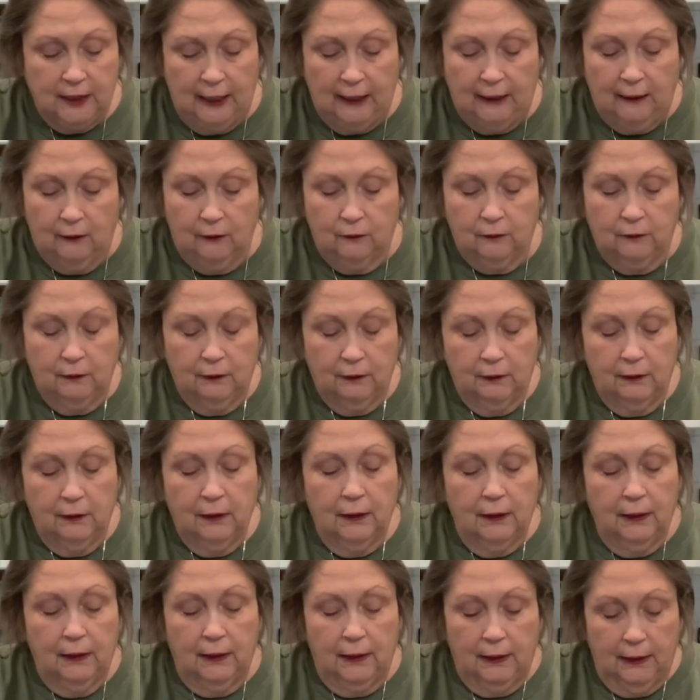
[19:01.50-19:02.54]
town,
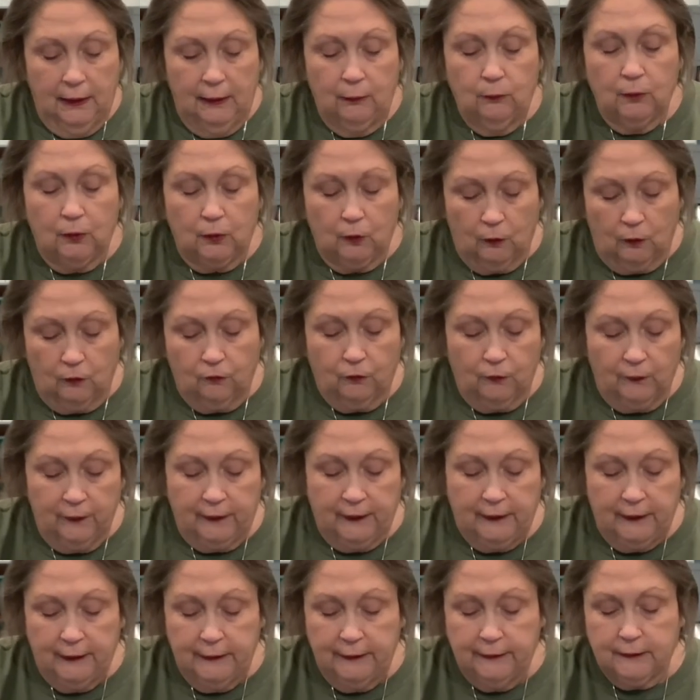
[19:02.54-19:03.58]
he would cook for the
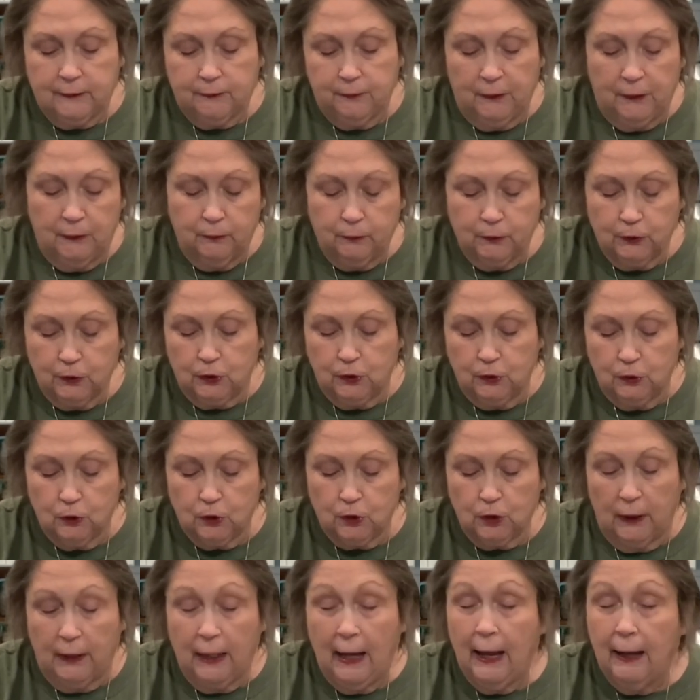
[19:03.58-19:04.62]
kids, but it was
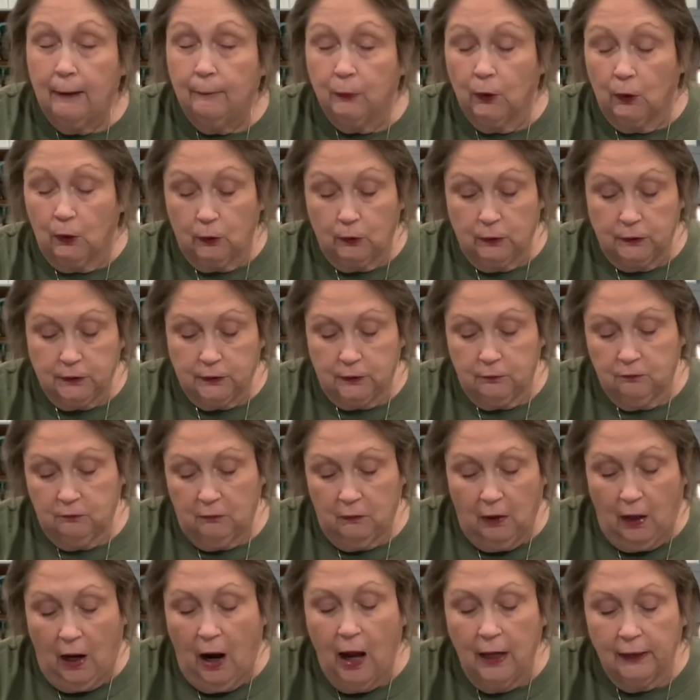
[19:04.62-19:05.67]
usually hamburgers,
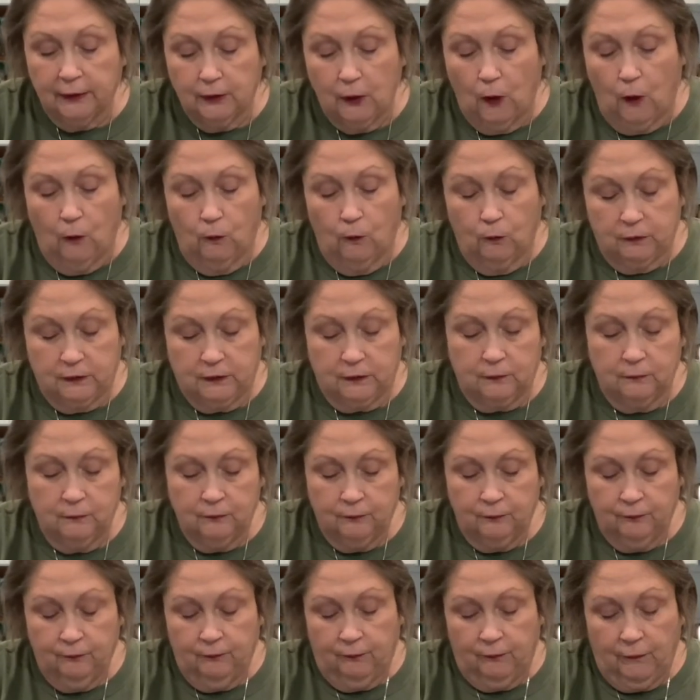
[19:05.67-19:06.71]
hot dogs.
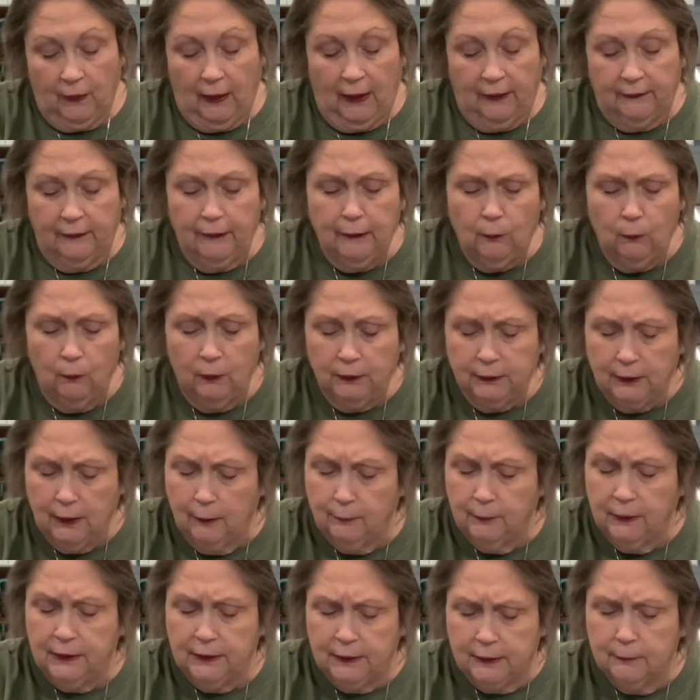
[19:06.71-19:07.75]
I think one time
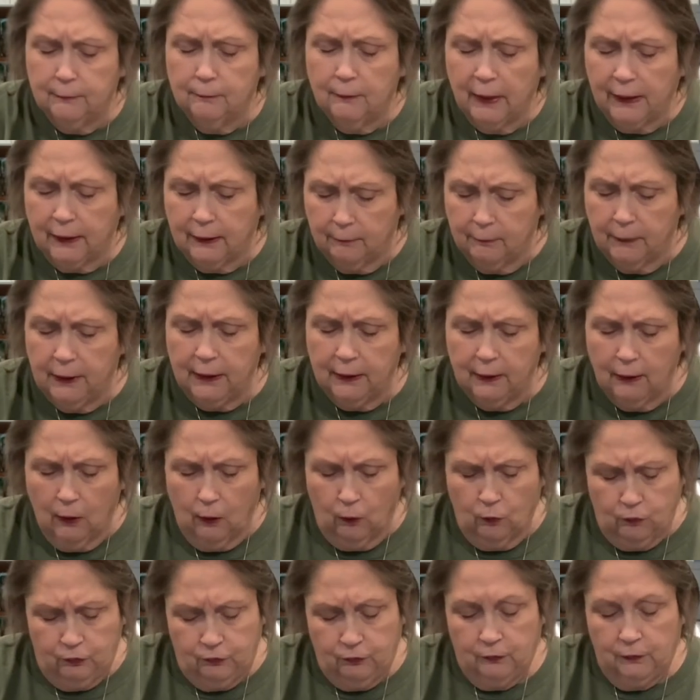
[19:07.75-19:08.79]
he did make a
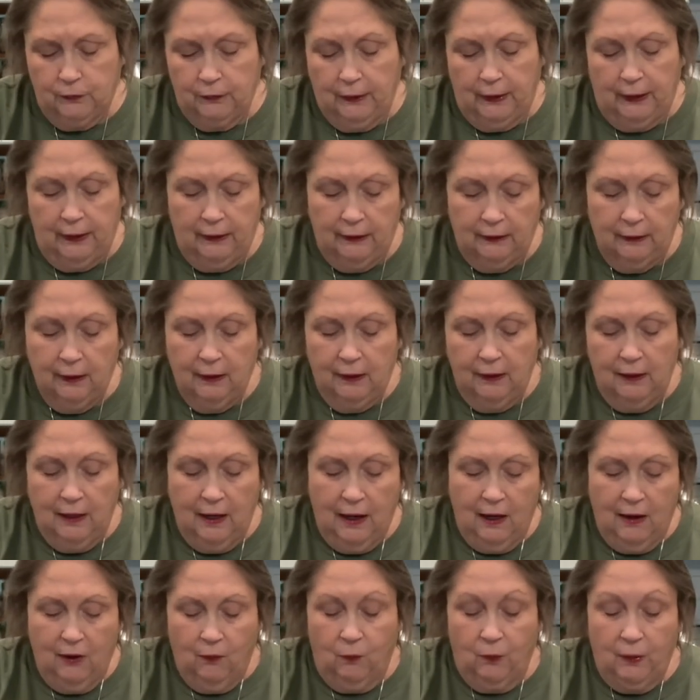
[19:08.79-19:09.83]
meatloaf. And
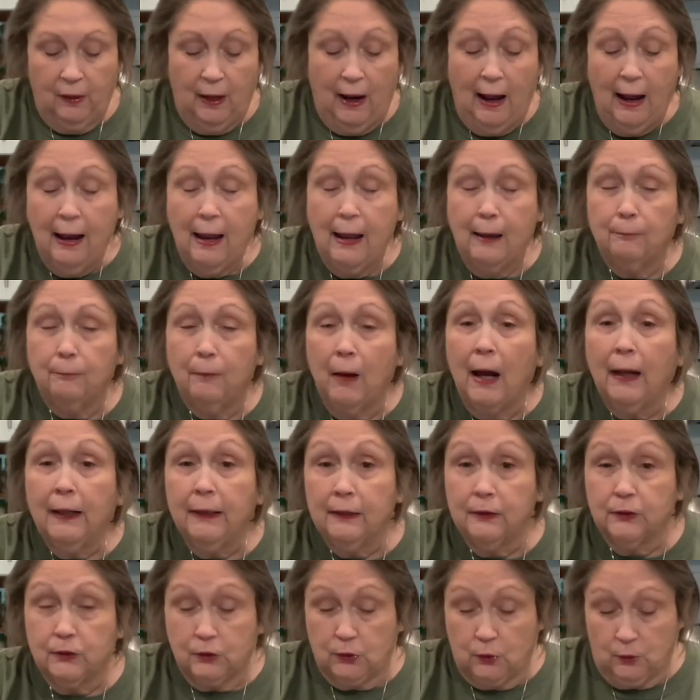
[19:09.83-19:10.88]
when I had my
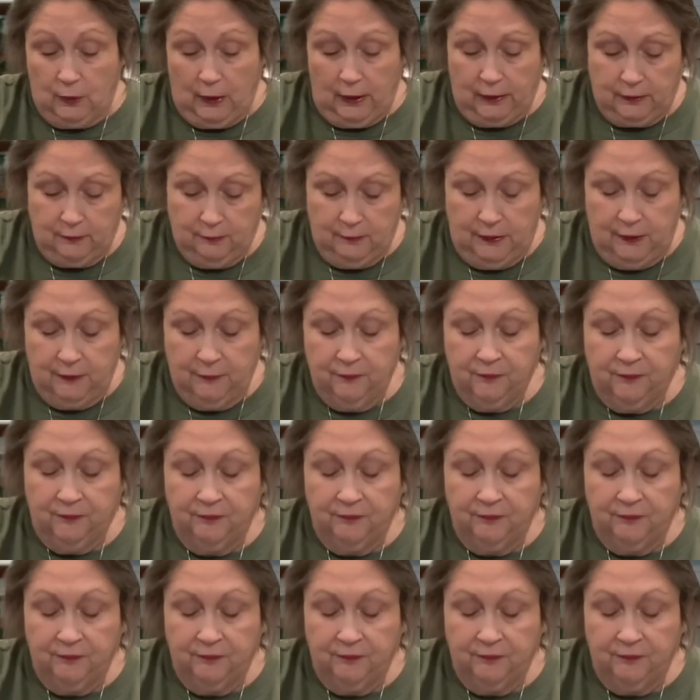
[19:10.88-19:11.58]
hysterectomy,